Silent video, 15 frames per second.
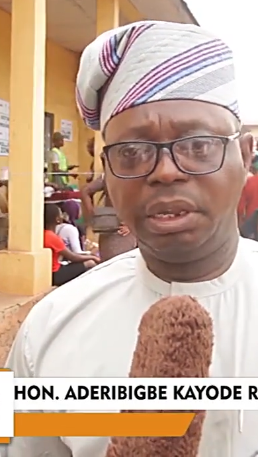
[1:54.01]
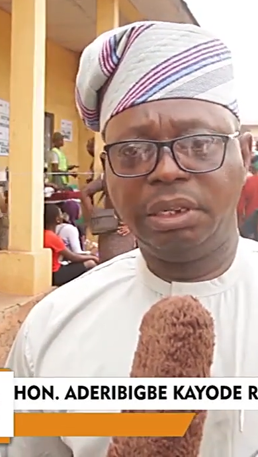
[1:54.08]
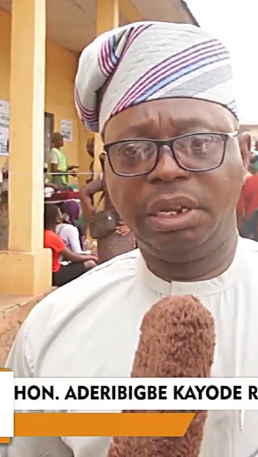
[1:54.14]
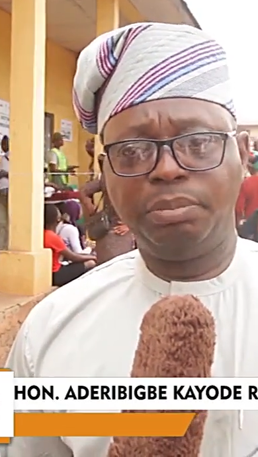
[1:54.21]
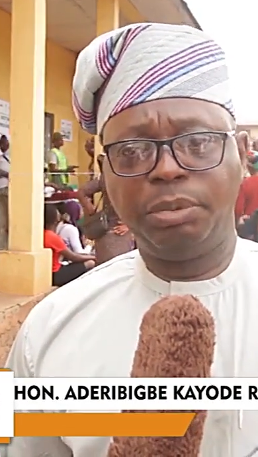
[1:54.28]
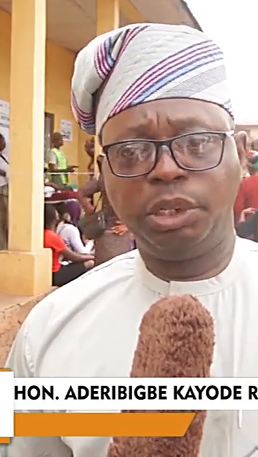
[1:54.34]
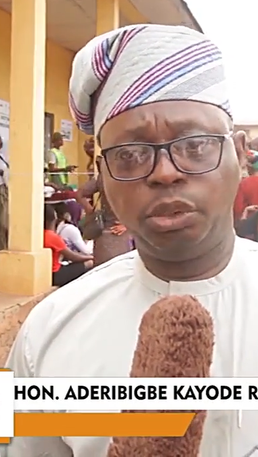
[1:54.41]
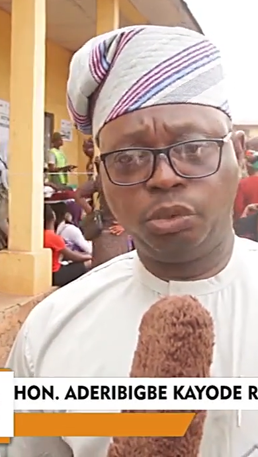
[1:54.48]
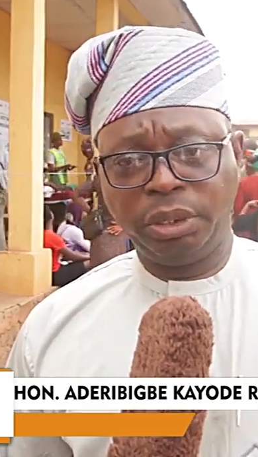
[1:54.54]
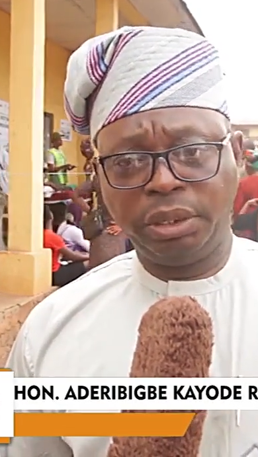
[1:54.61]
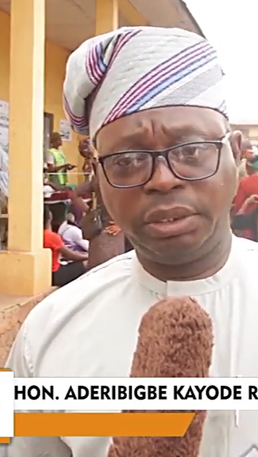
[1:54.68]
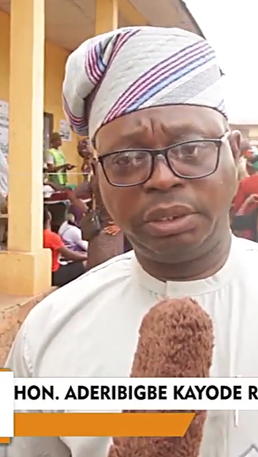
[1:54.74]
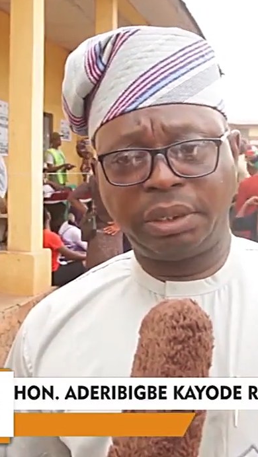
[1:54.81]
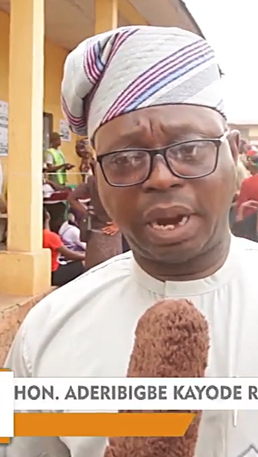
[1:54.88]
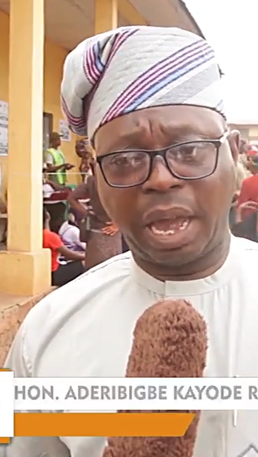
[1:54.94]
They've been
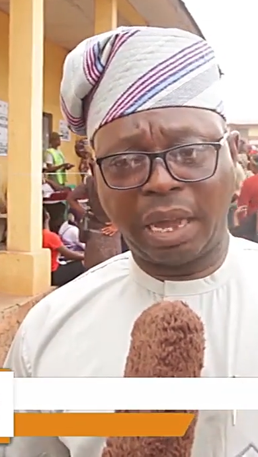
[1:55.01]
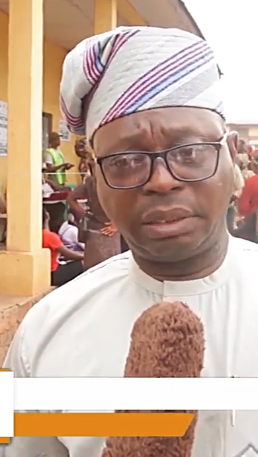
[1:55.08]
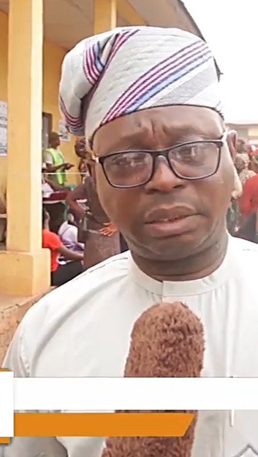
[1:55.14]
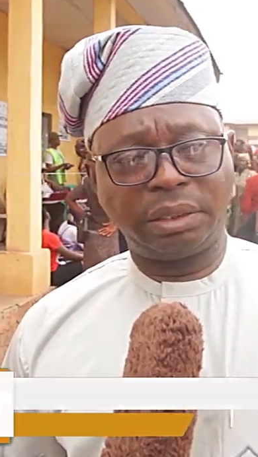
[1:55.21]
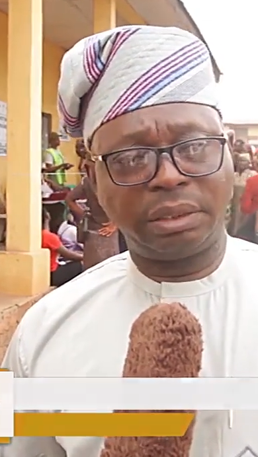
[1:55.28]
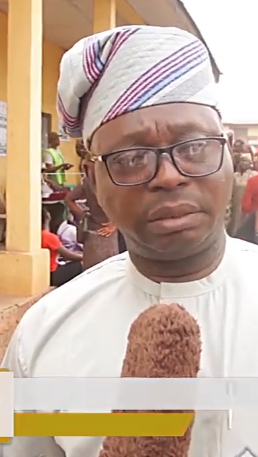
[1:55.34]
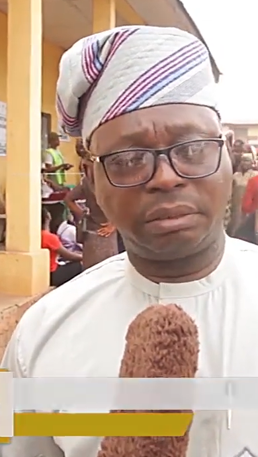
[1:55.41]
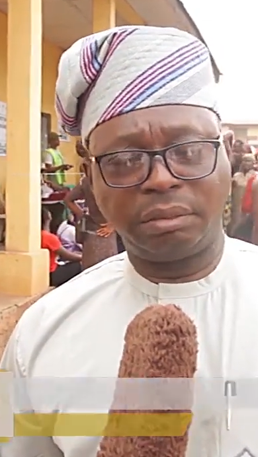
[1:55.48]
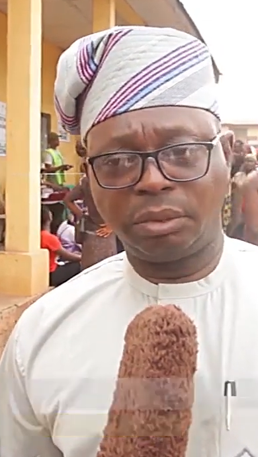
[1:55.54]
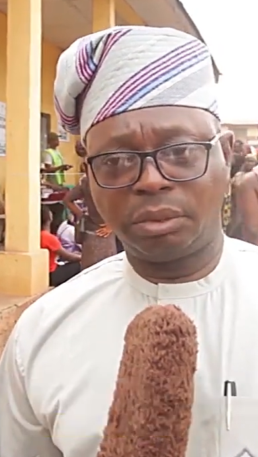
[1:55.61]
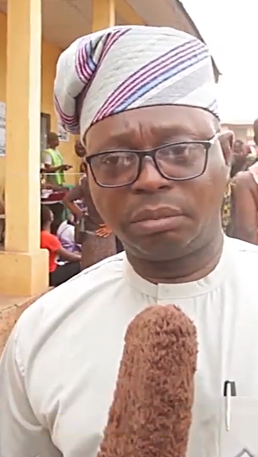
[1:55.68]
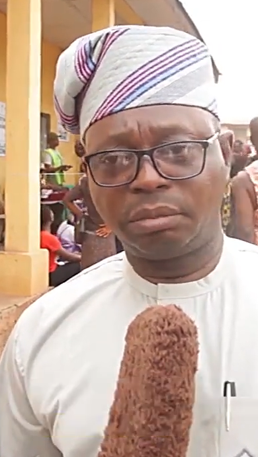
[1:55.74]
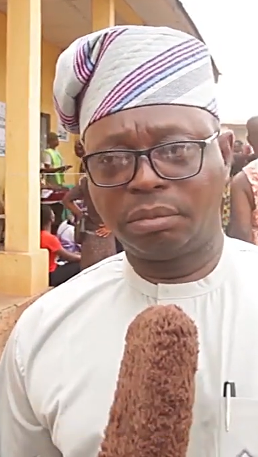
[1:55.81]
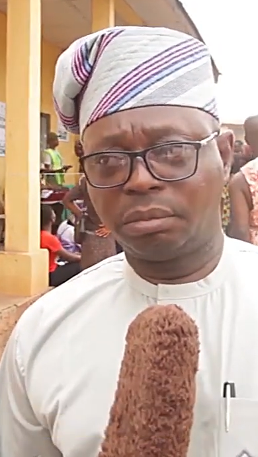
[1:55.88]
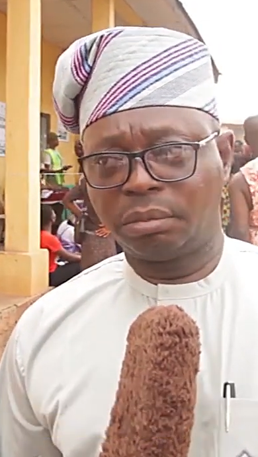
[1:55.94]
doing the right thing
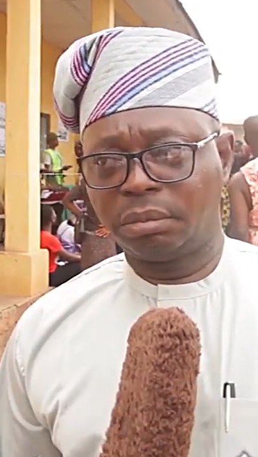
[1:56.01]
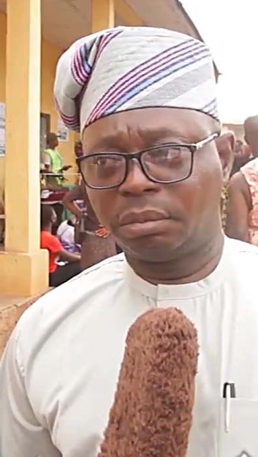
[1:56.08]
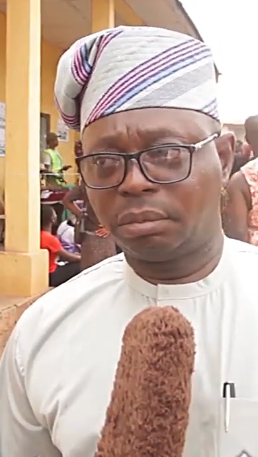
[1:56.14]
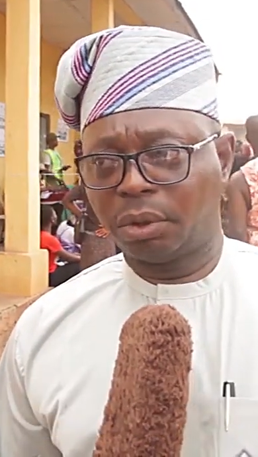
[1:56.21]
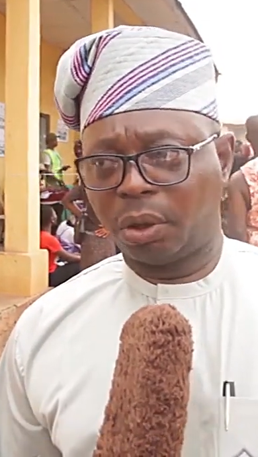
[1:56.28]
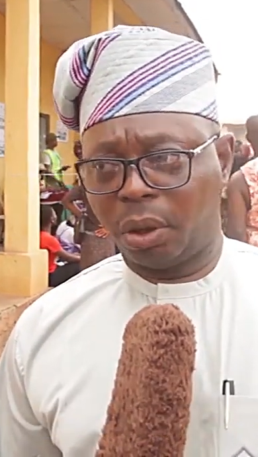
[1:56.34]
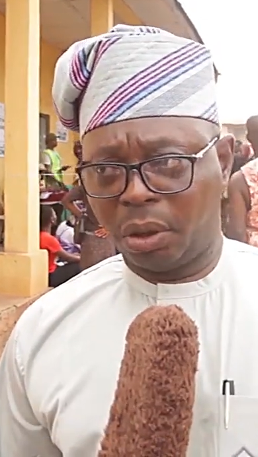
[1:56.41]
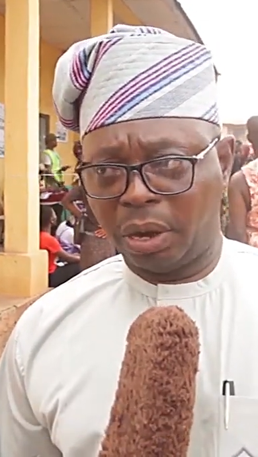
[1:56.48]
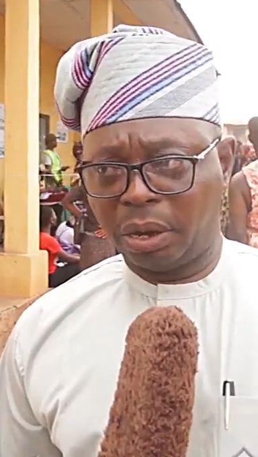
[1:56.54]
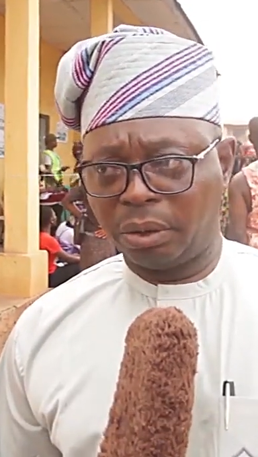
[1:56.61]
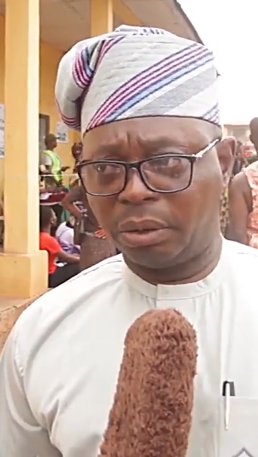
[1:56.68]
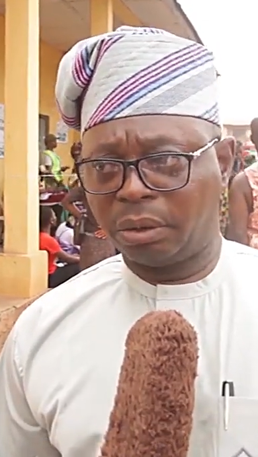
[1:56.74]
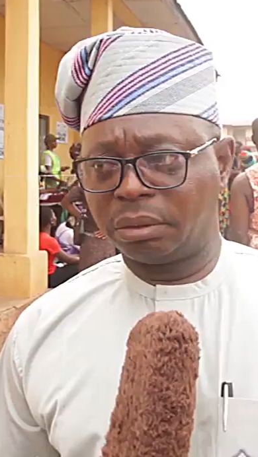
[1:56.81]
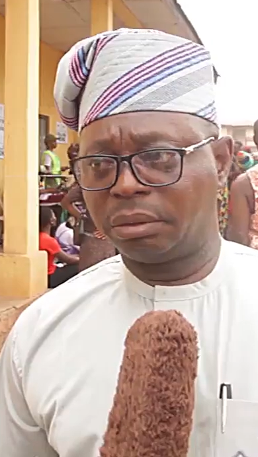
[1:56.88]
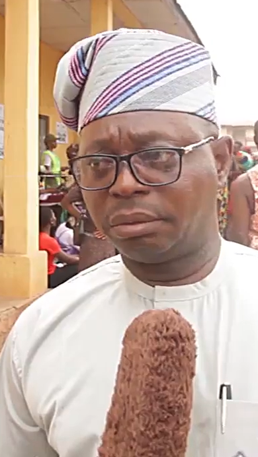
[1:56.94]
all
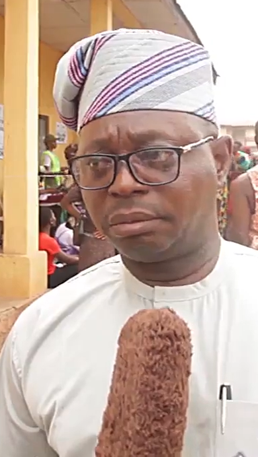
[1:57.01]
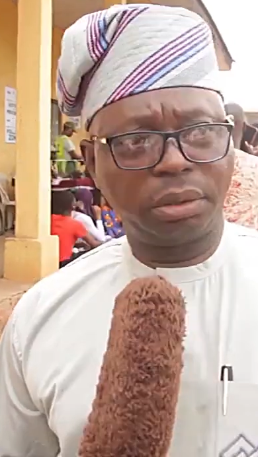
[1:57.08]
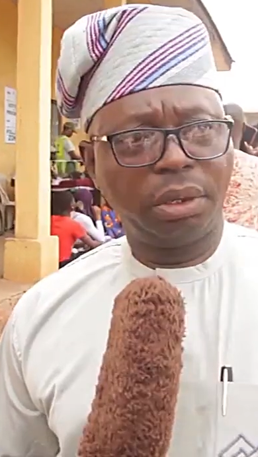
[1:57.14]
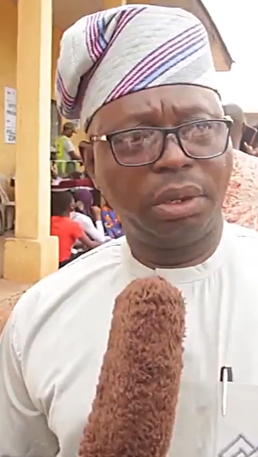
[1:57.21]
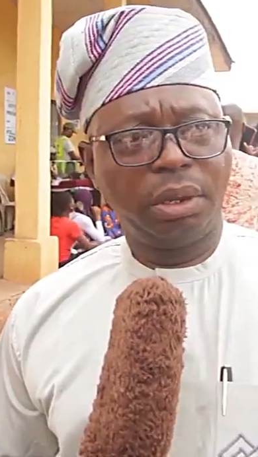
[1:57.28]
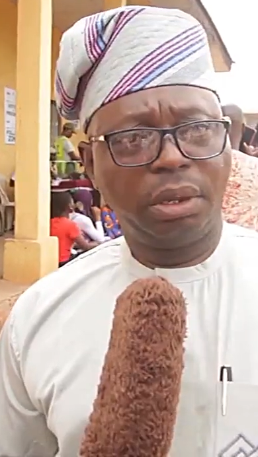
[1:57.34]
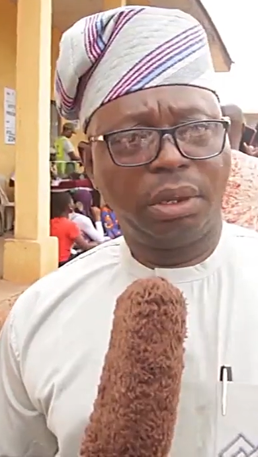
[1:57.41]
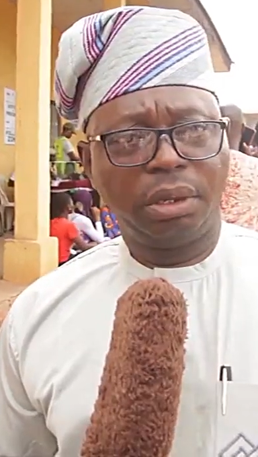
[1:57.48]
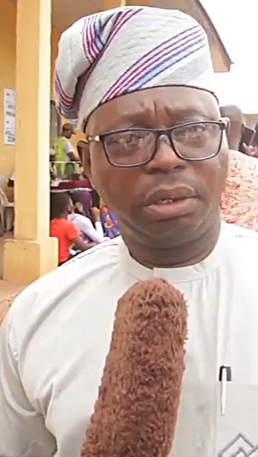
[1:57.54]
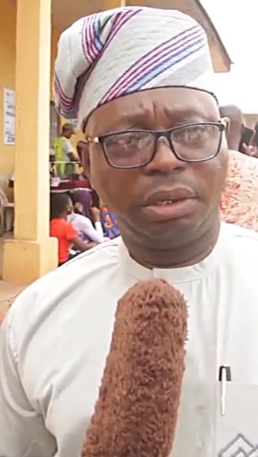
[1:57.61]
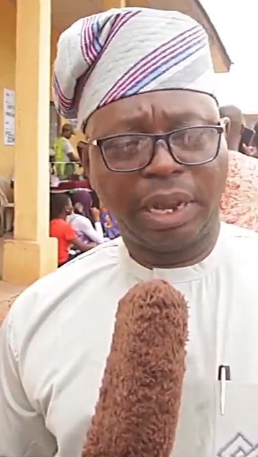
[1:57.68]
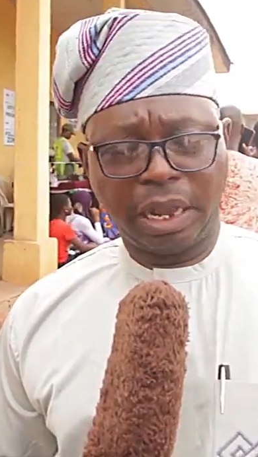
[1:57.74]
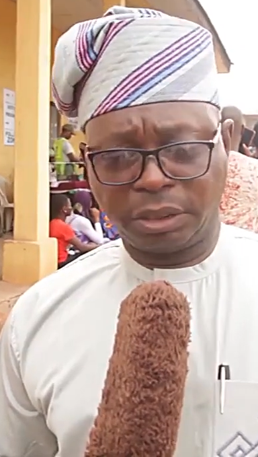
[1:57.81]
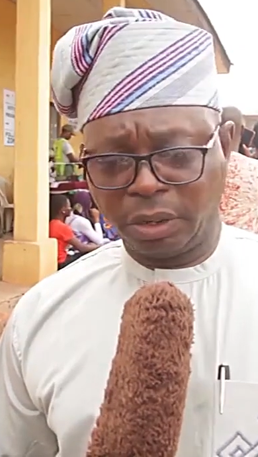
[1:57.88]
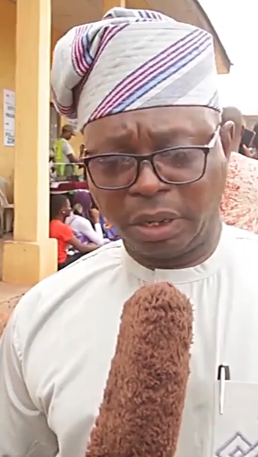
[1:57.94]
along.
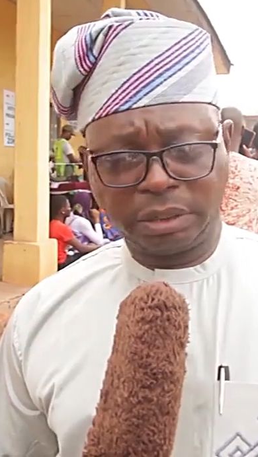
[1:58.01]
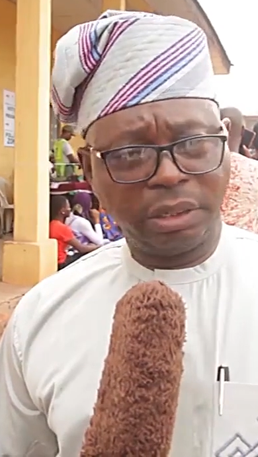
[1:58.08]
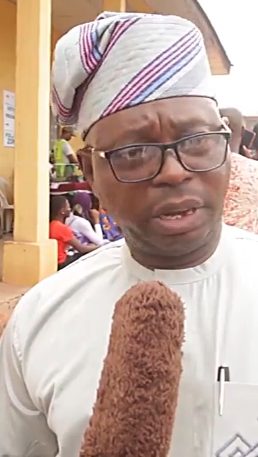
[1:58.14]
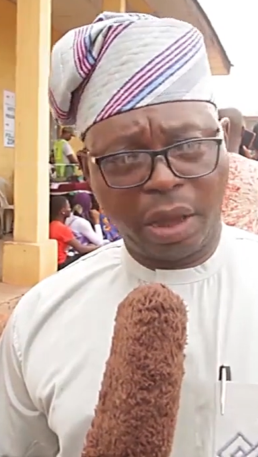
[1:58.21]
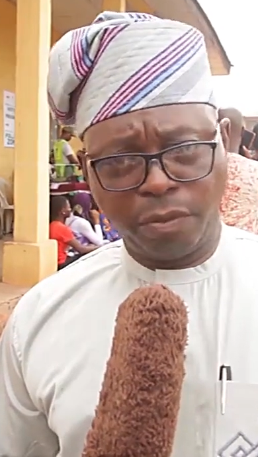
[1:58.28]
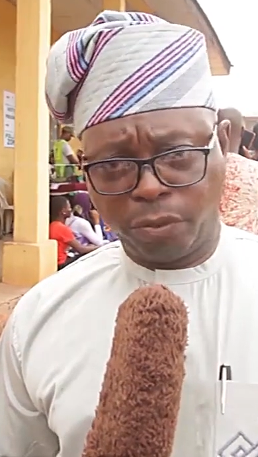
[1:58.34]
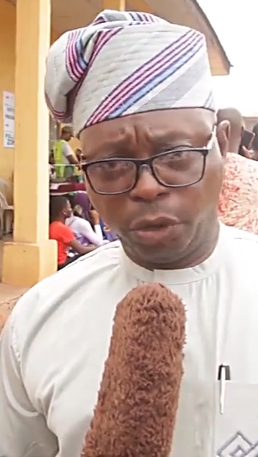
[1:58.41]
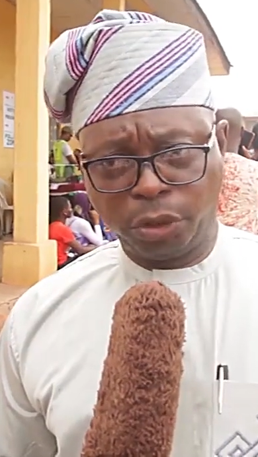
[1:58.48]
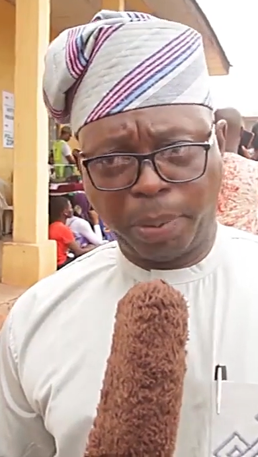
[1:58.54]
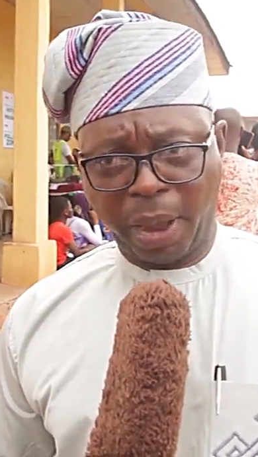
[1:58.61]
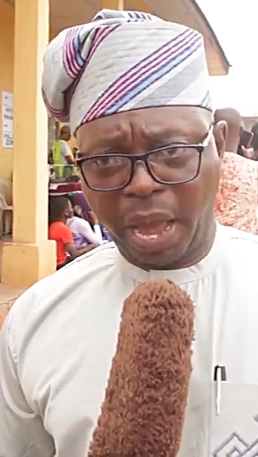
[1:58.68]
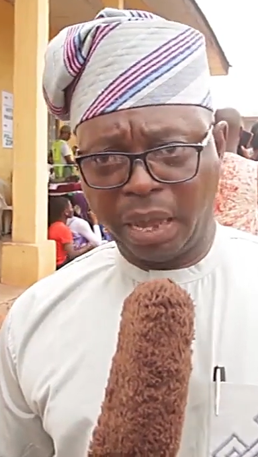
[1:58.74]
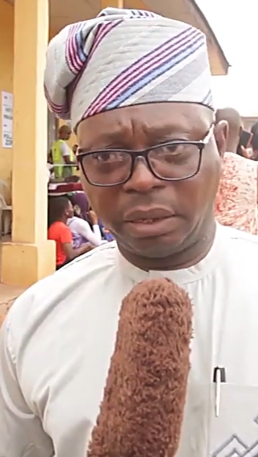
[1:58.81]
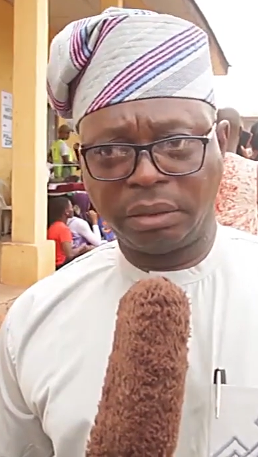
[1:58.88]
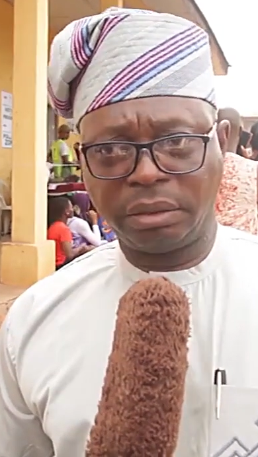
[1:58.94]
There's nothing like vote
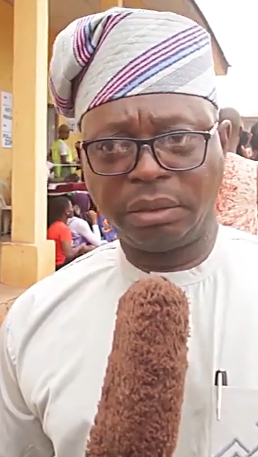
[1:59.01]
buying